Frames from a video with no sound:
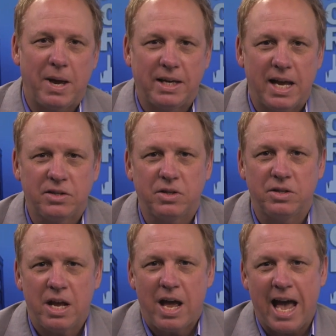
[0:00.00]
My guest
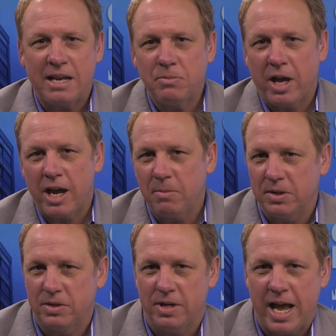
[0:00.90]
is Adam Kamins, and